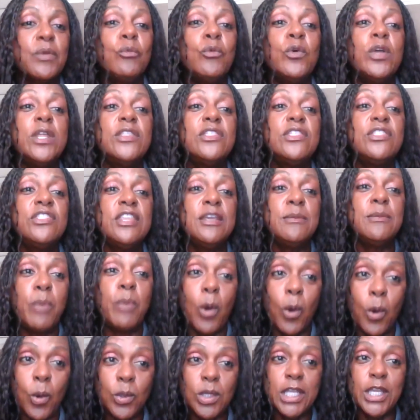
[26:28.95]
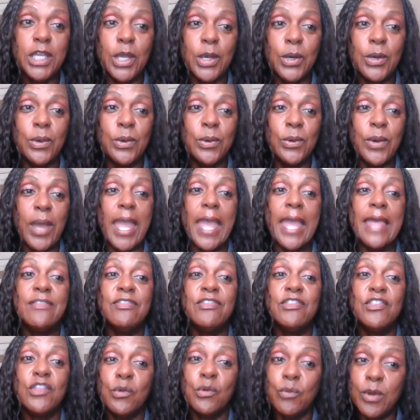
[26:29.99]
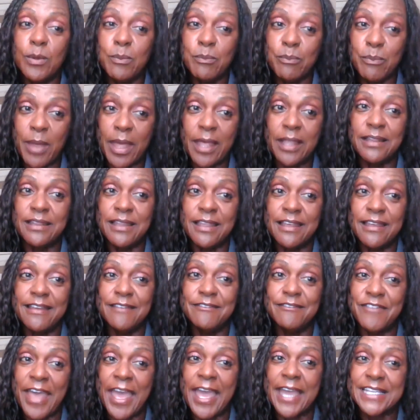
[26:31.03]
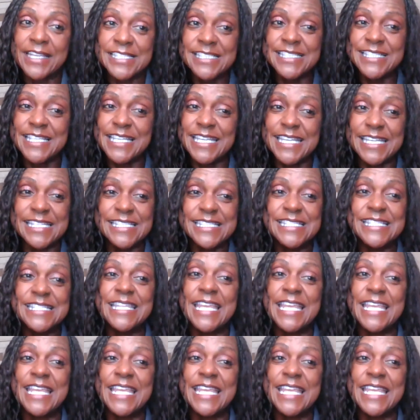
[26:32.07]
with the polio and the rubella vaccines.